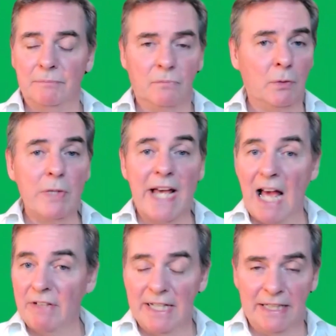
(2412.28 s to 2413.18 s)
what we
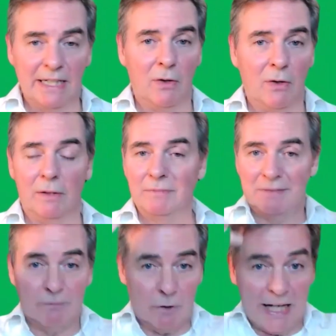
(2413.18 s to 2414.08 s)
have in our,
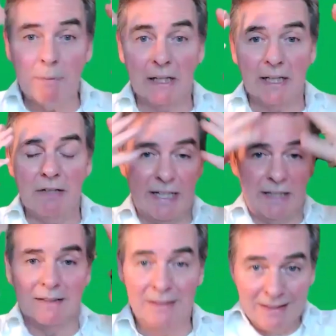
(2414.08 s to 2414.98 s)
what I believe in,